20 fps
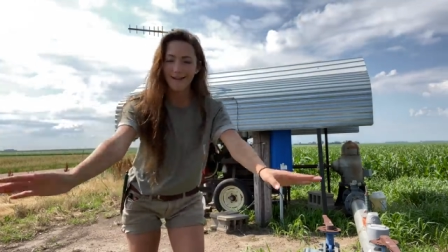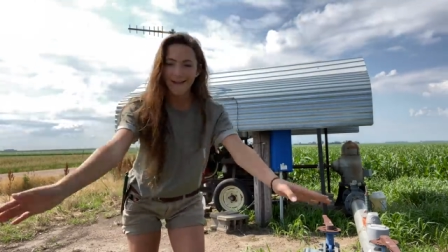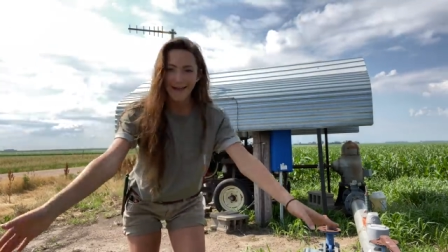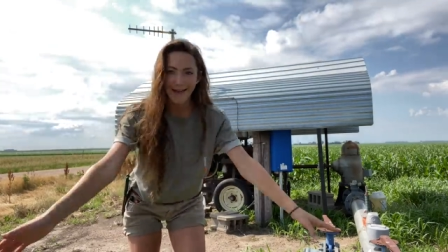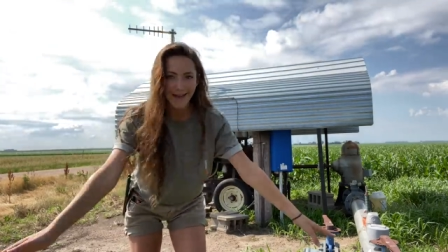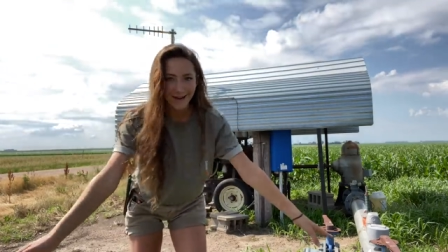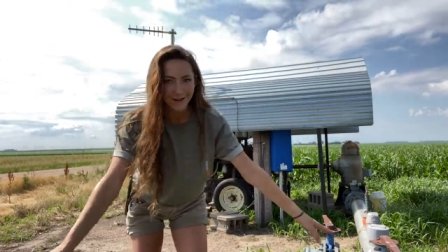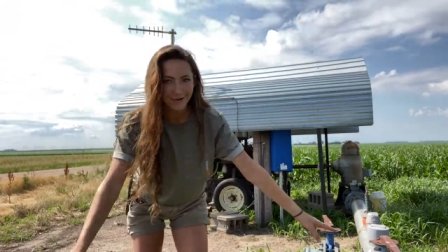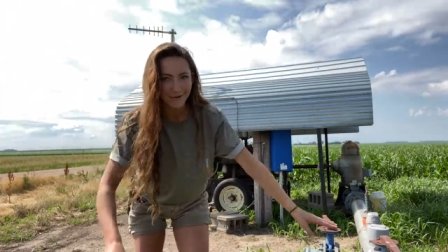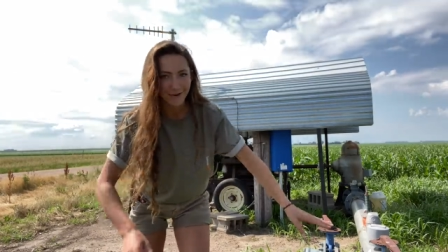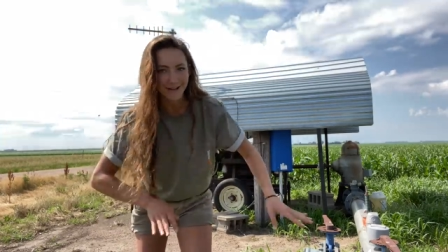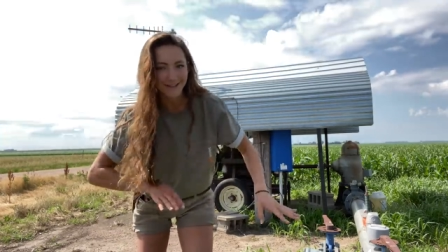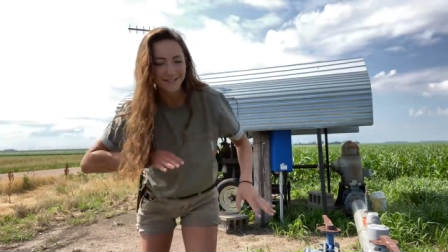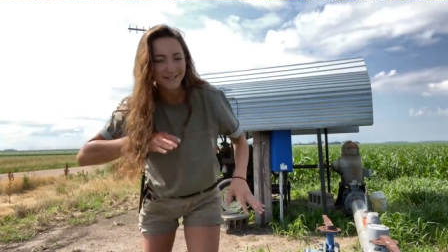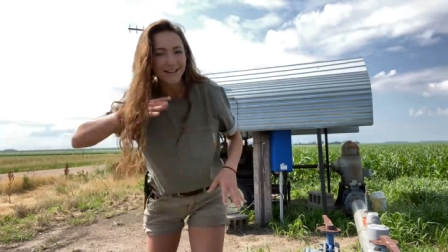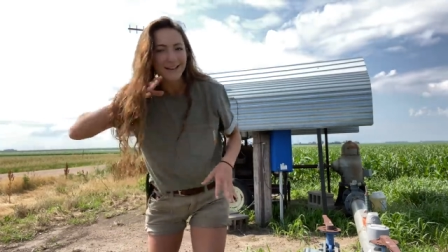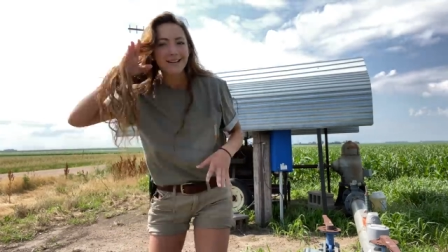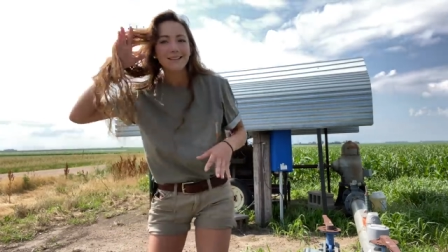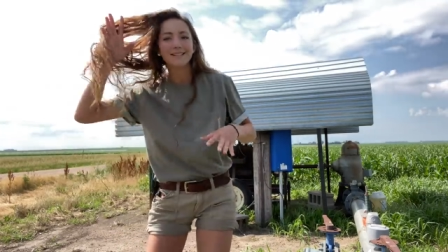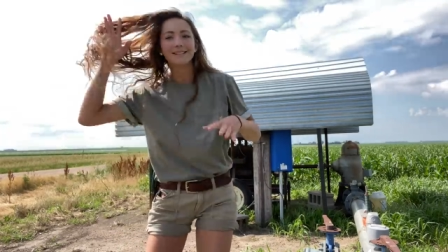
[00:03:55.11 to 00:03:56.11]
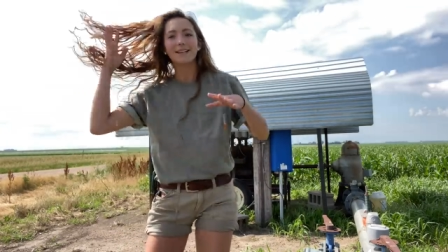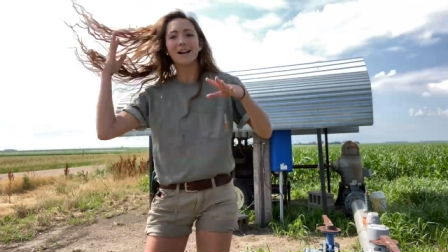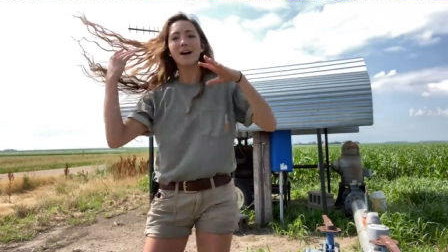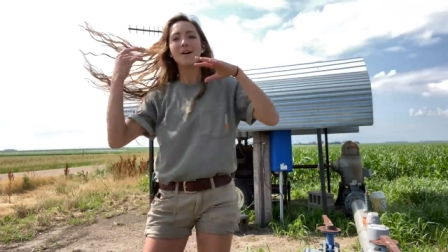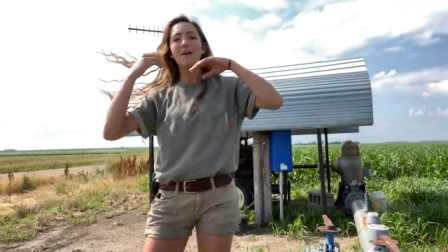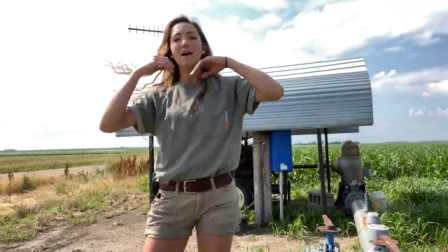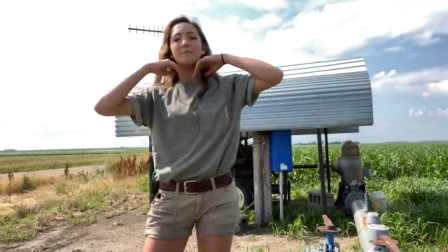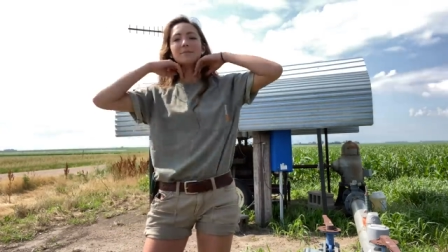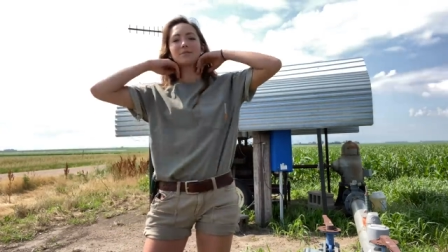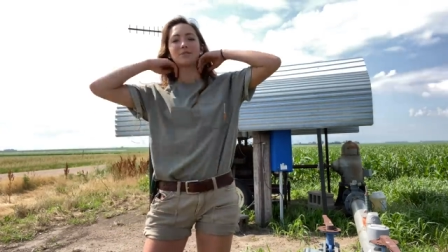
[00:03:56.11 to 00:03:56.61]
Anyways,
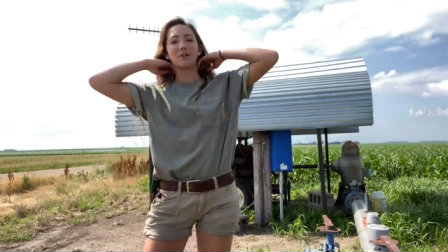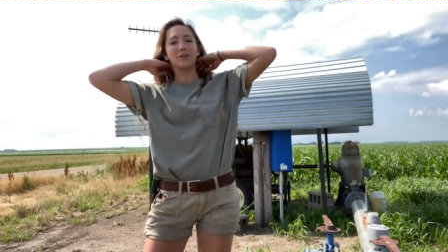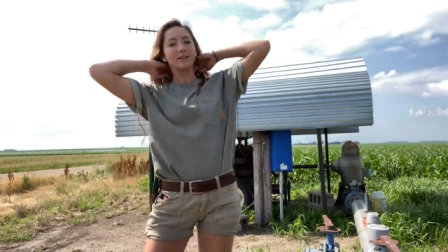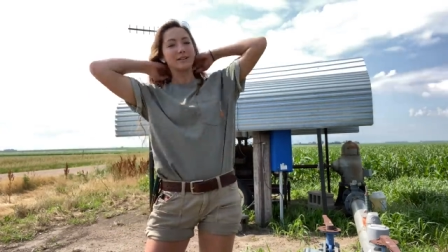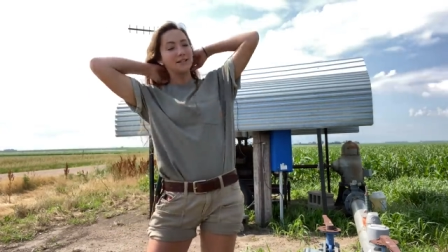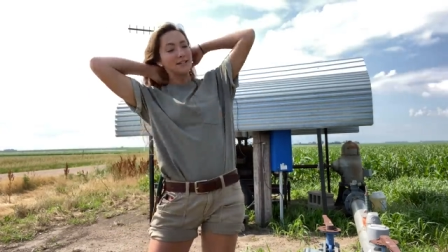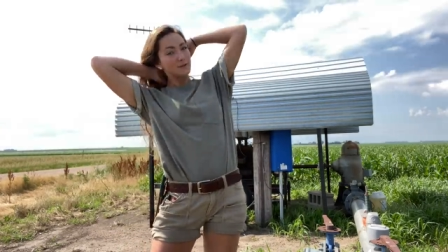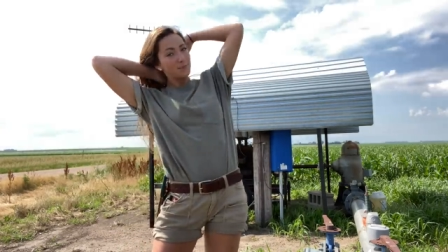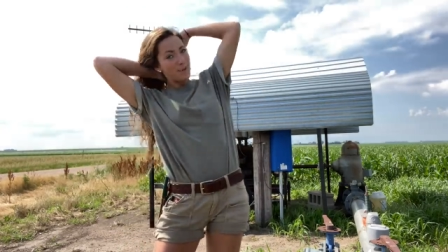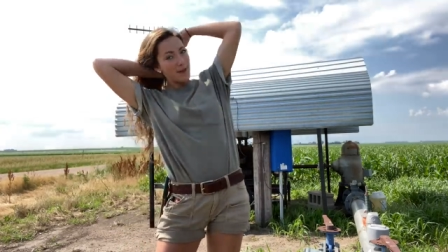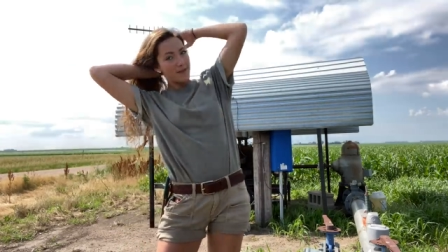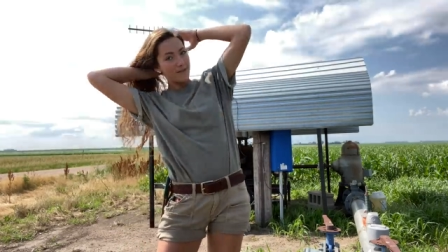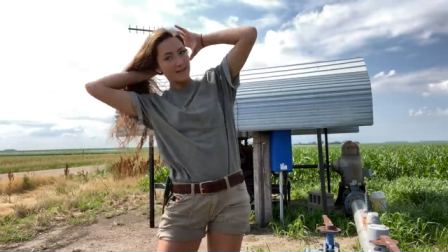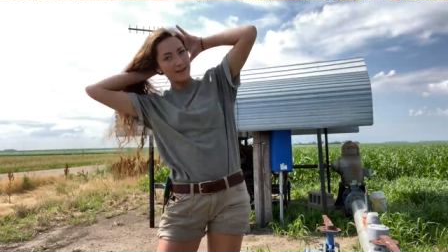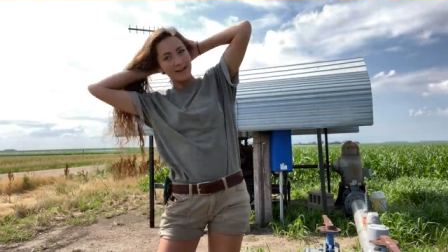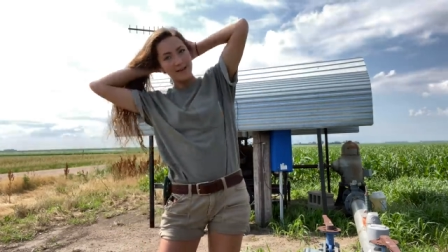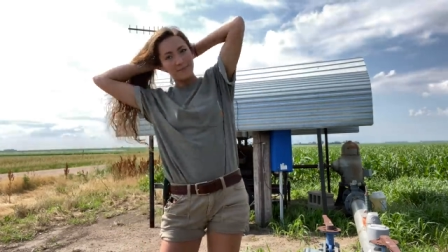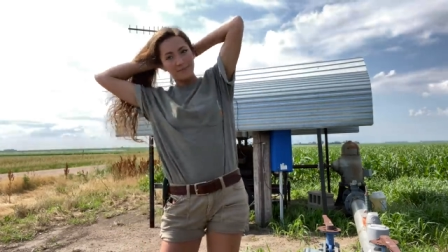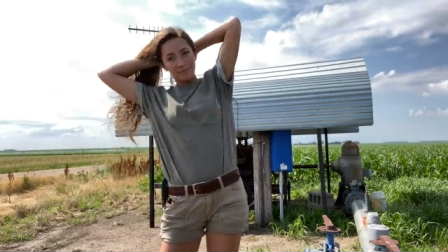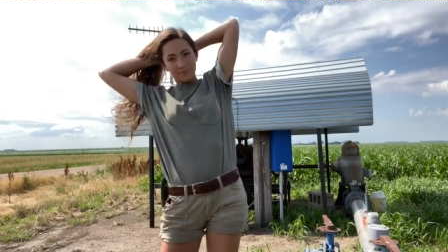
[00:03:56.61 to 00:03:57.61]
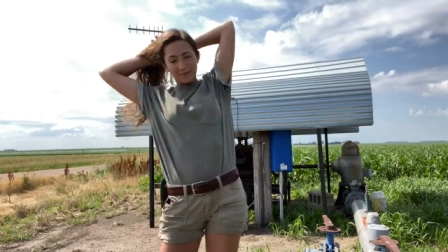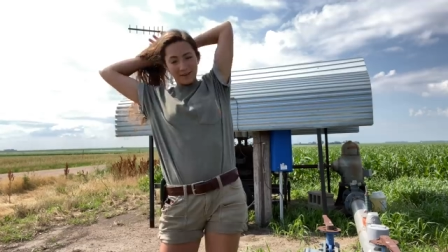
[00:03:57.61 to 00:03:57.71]
so I'm starting this pivot